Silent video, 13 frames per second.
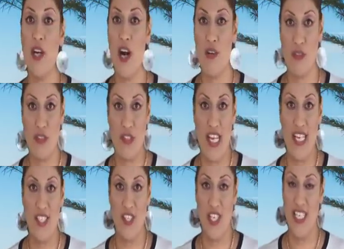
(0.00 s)

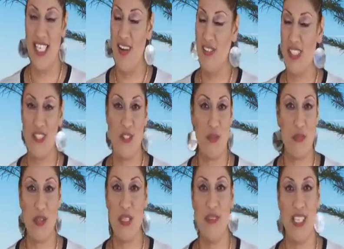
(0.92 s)
conversation, having a
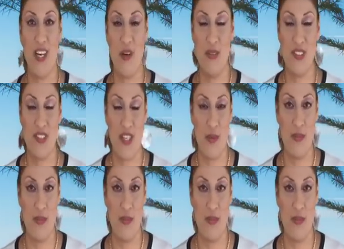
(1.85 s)
supremely harmless